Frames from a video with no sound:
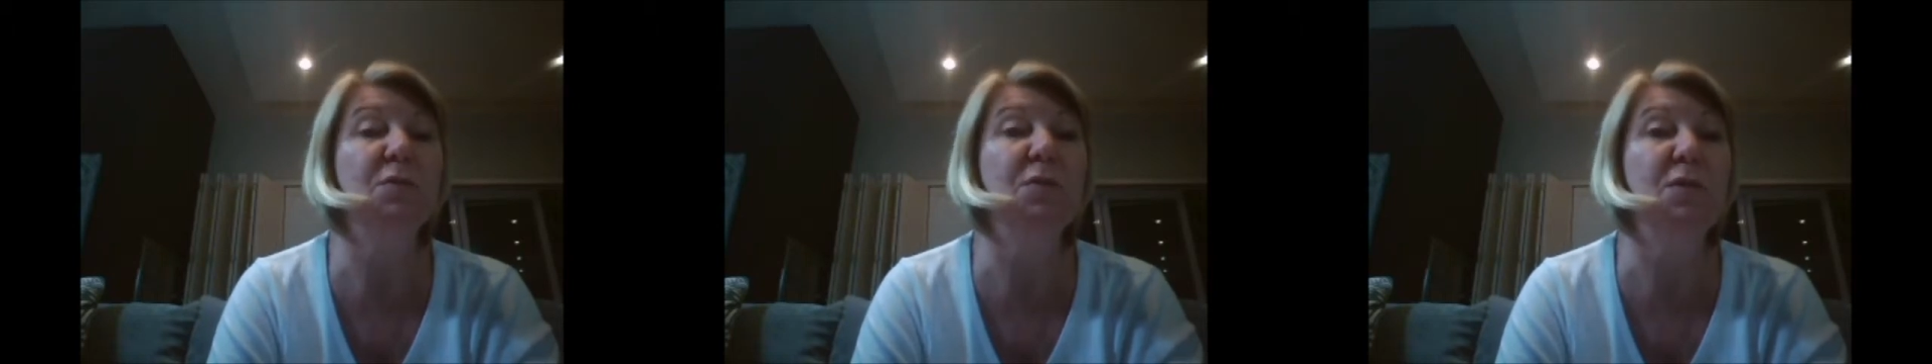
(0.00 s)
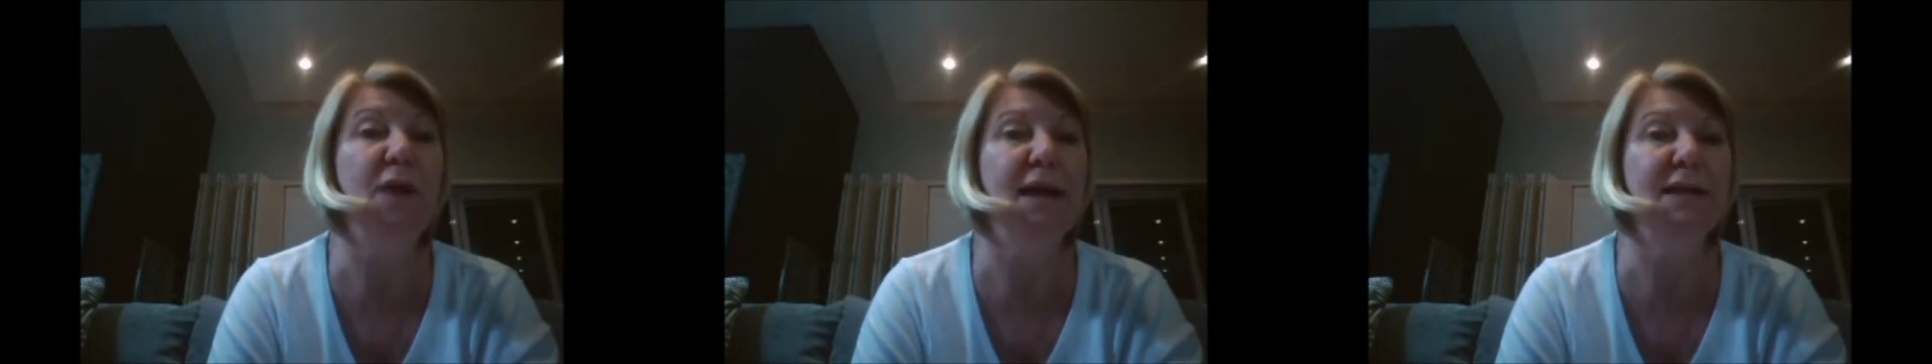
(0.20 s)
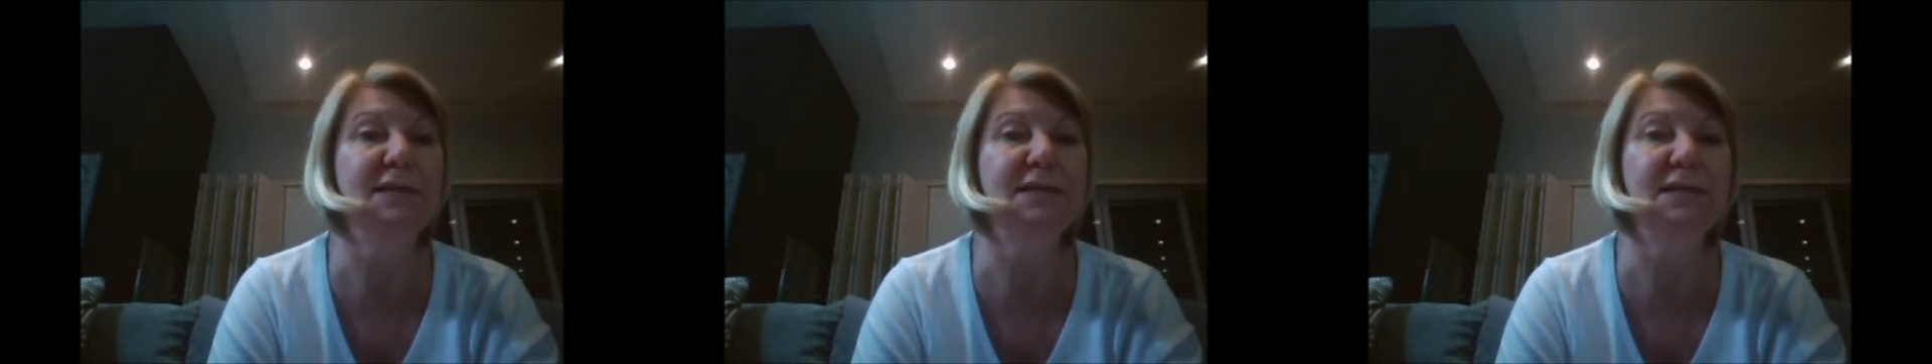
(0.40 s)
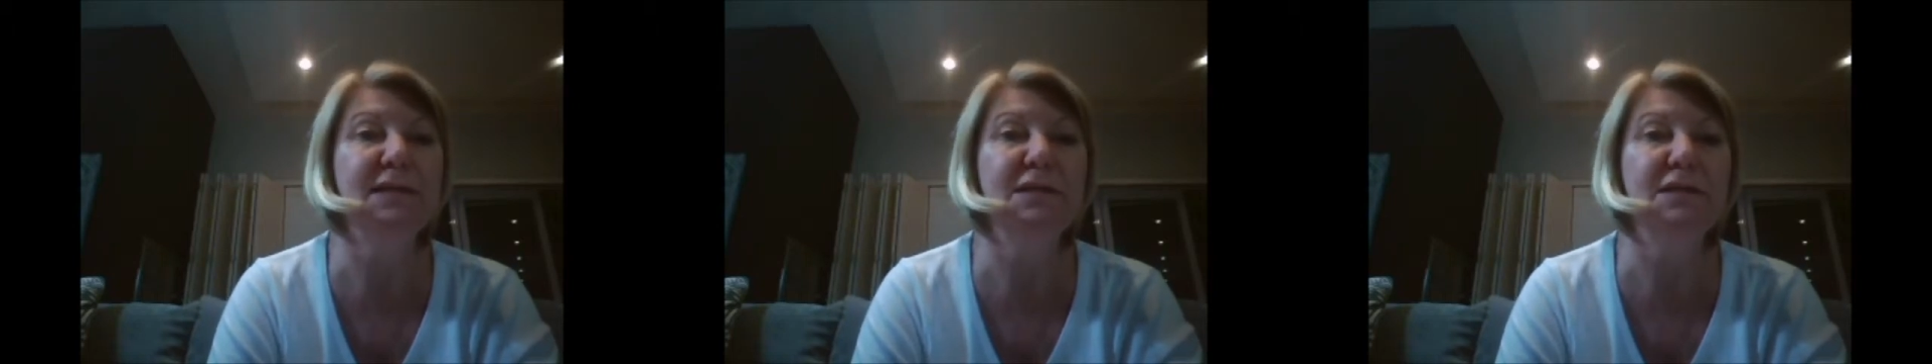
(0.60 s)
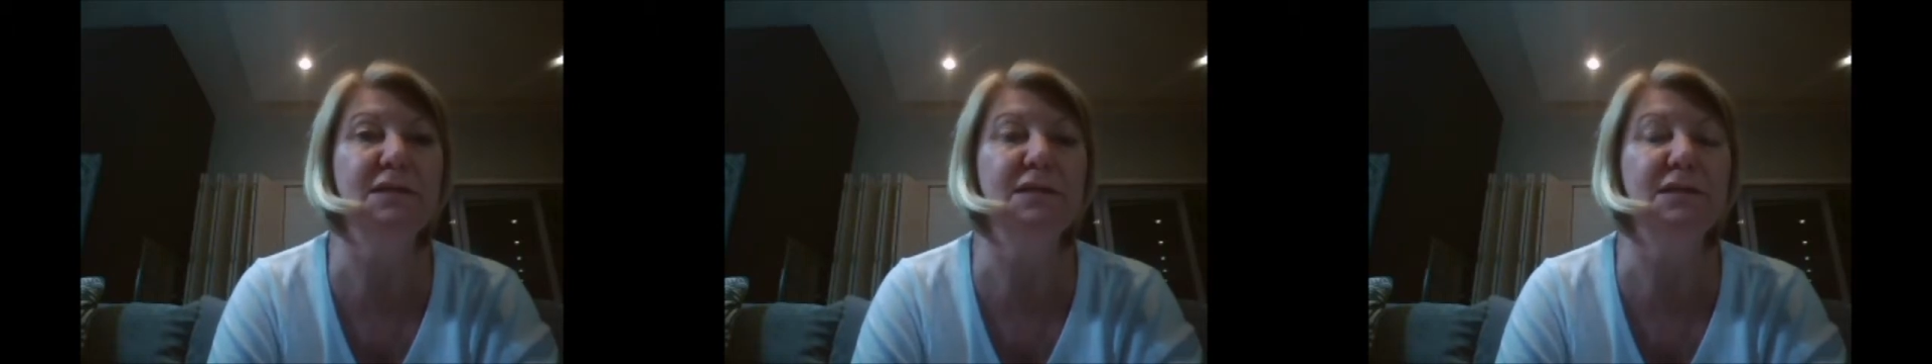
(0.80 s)

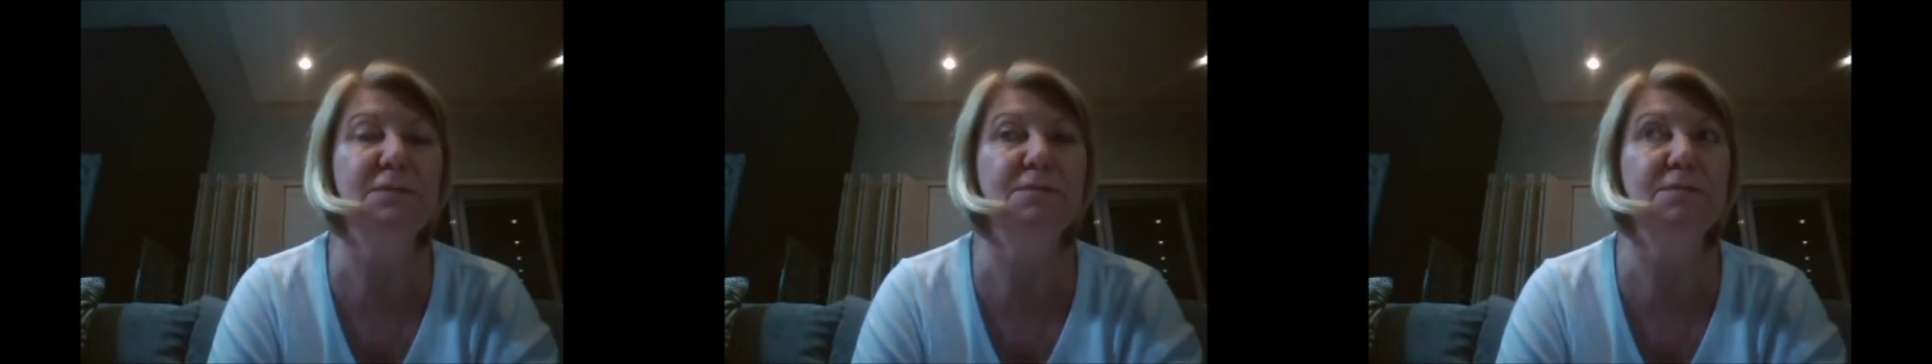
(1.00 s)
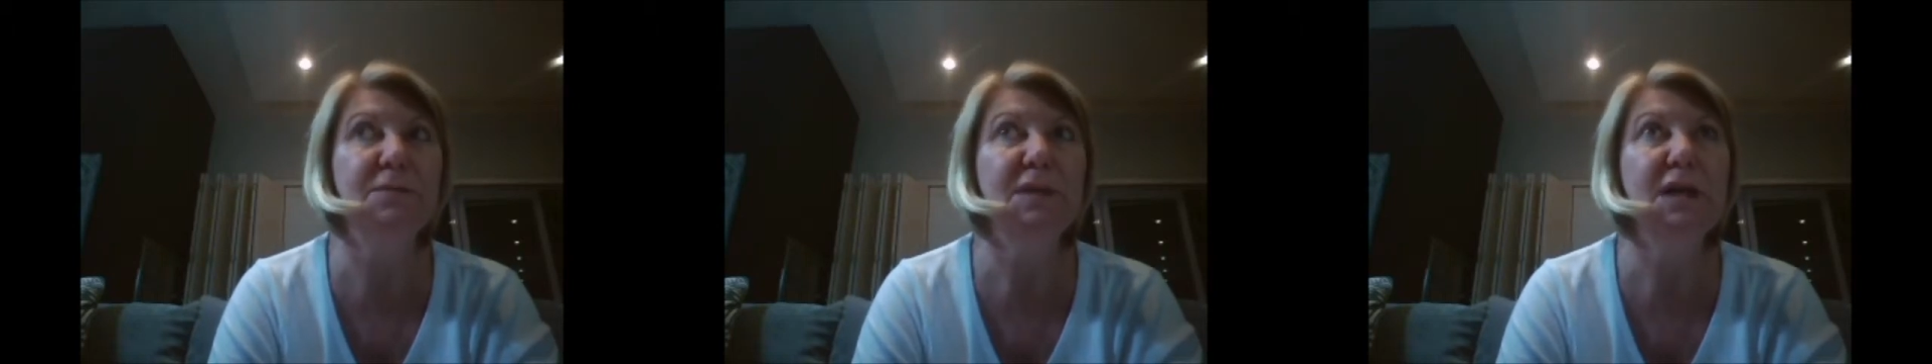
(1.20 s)
paralysis,